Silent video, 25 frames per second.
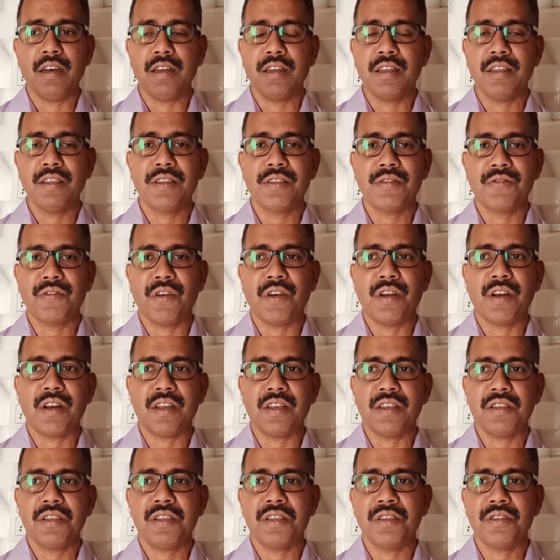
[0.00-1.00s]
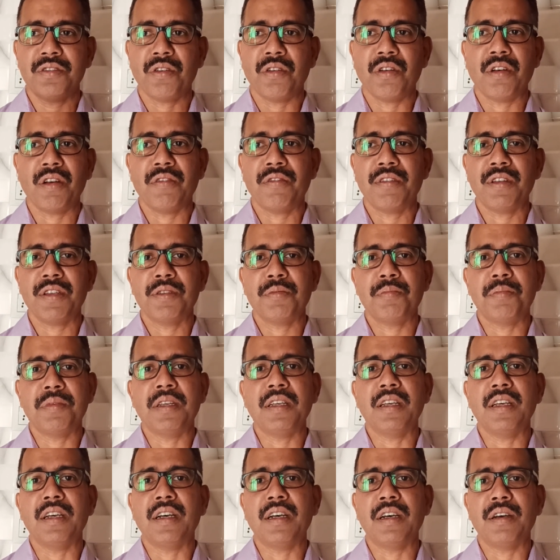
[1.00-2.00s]
is for us is always
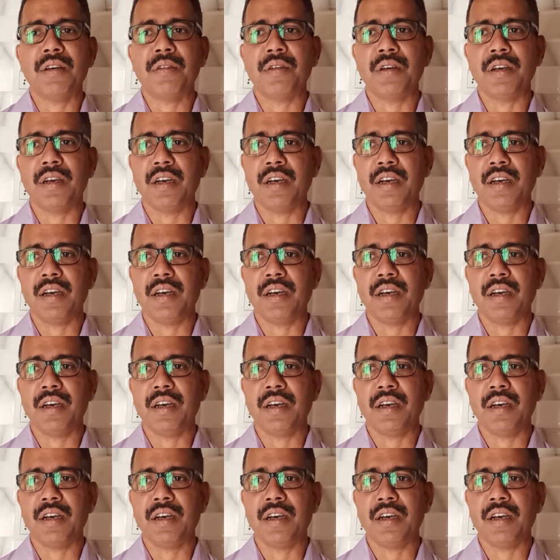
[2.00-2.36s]
be a